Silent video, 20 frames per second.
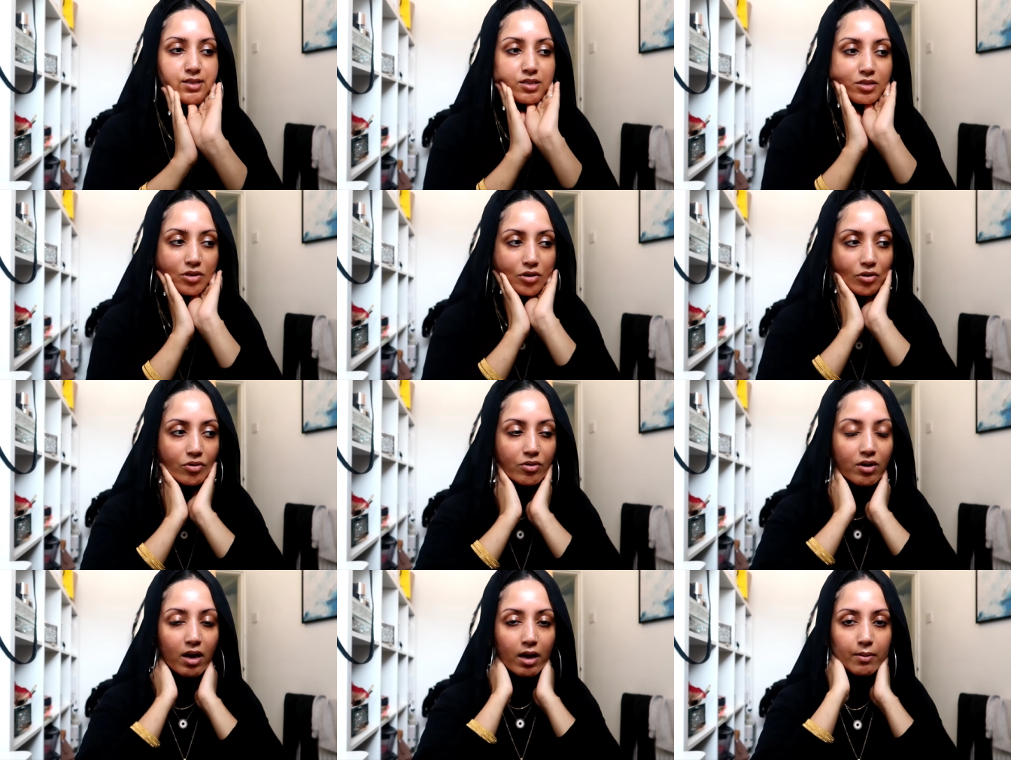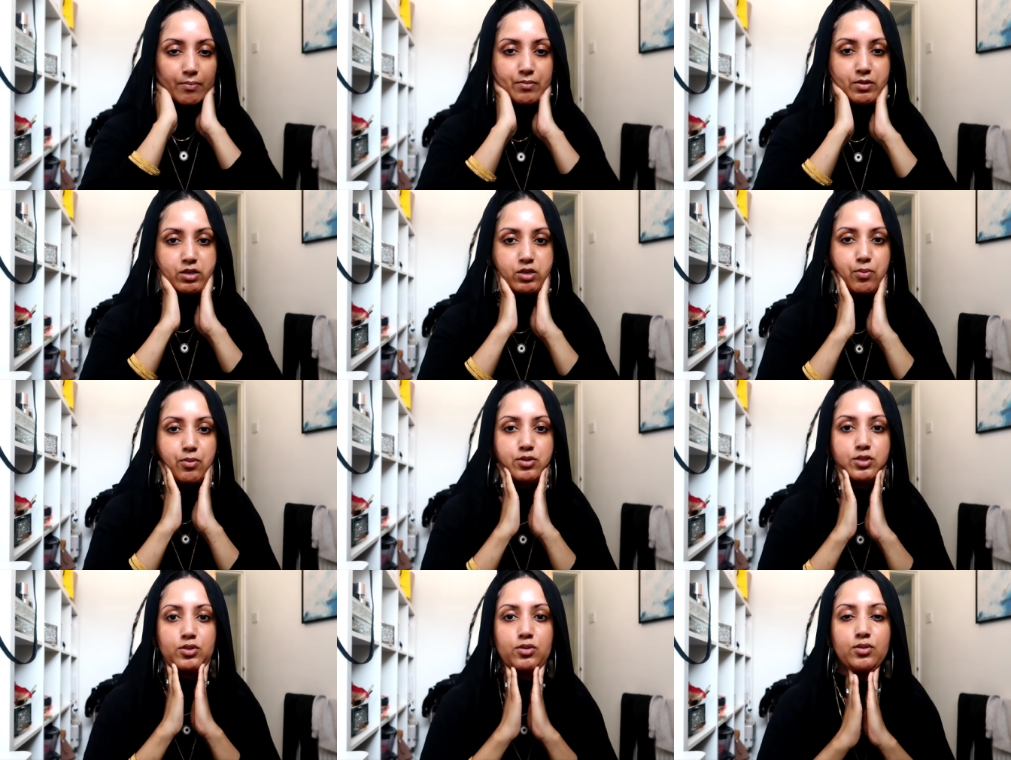so um, you're
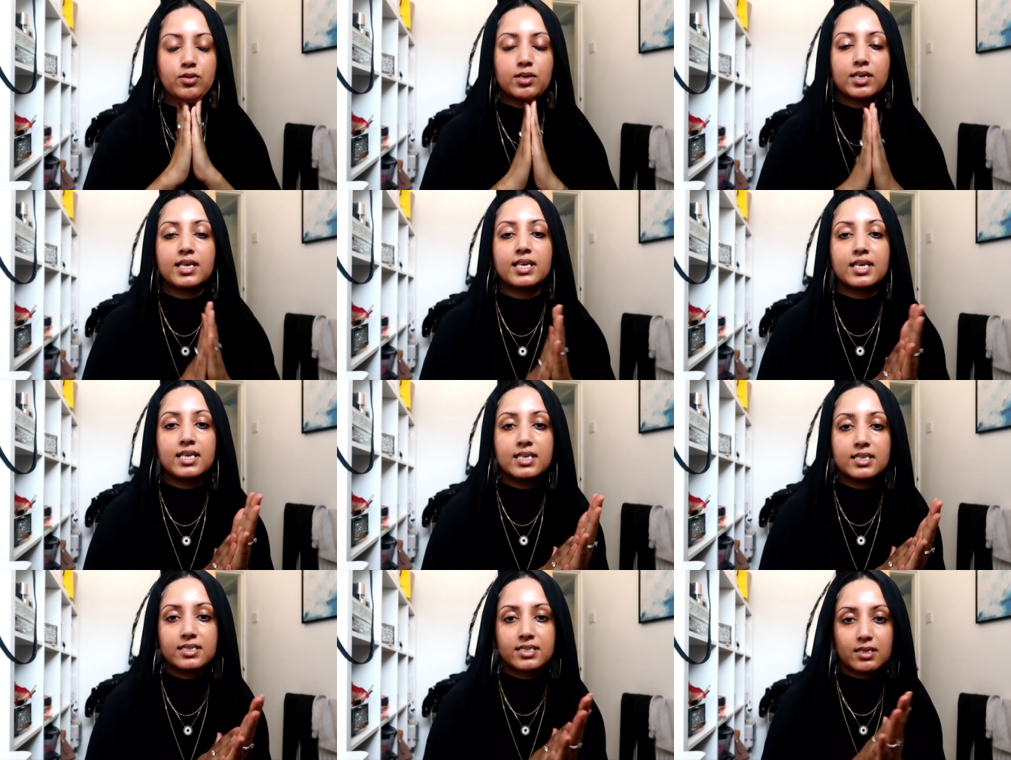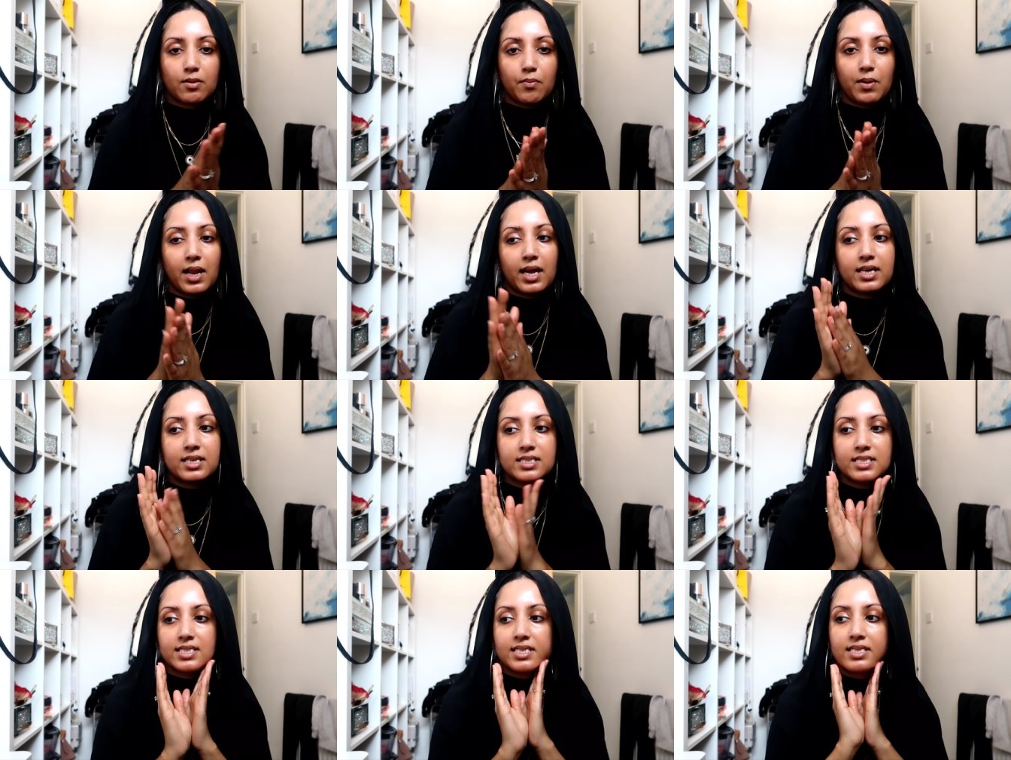supposed to eat
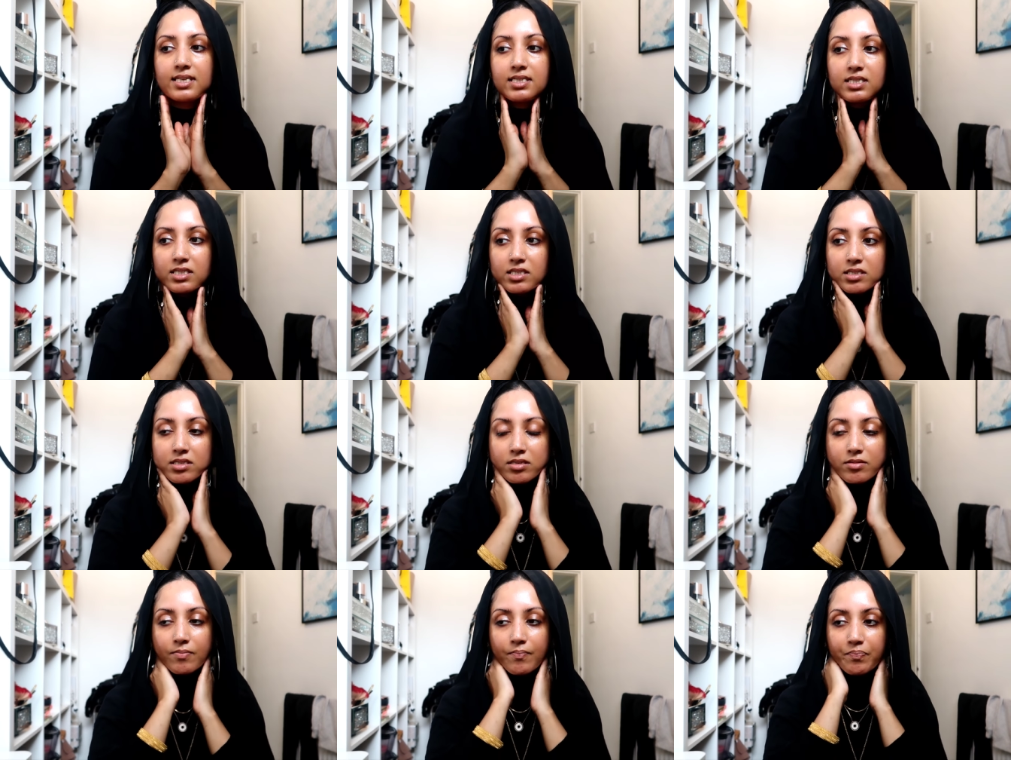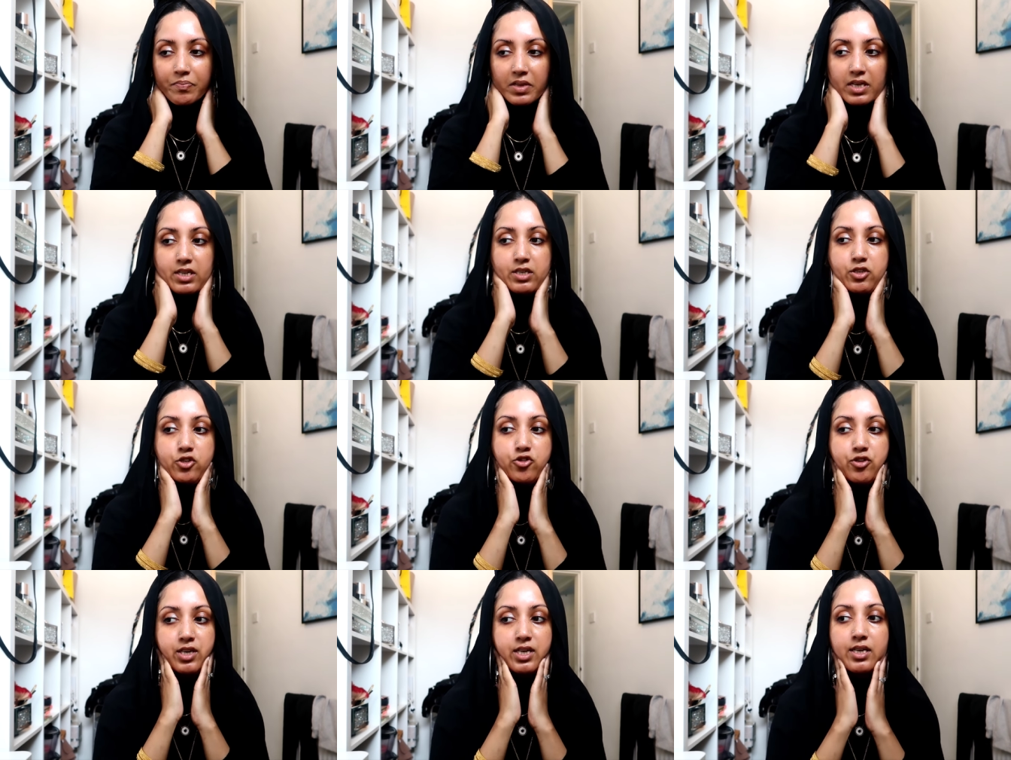black seeds
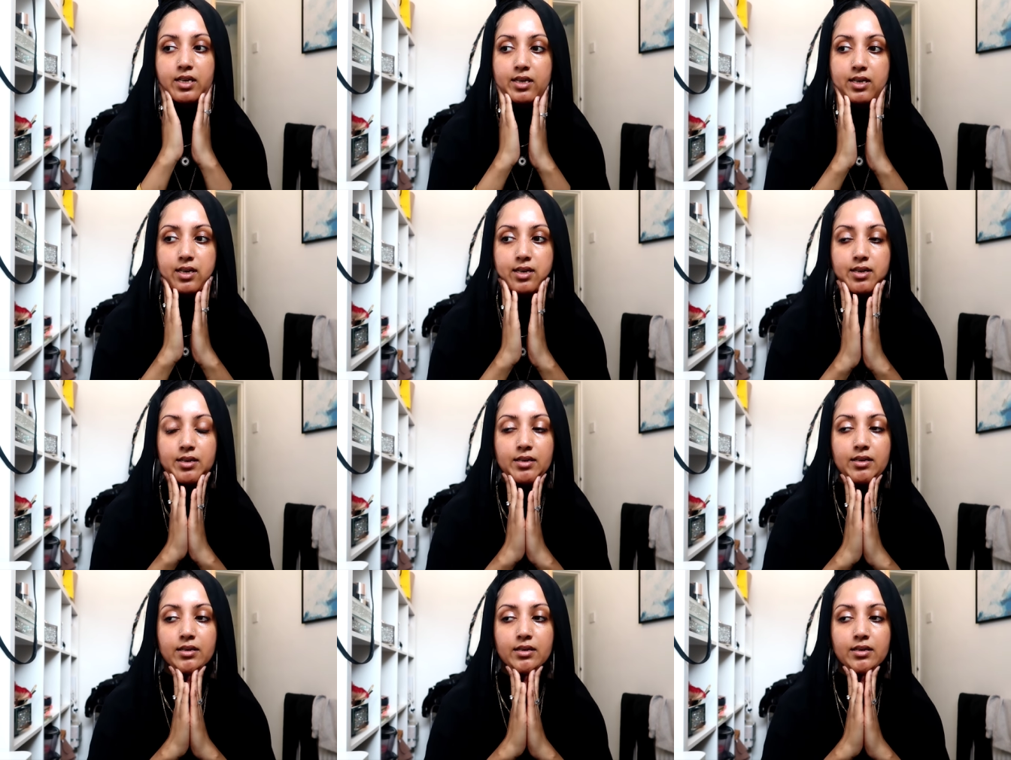drink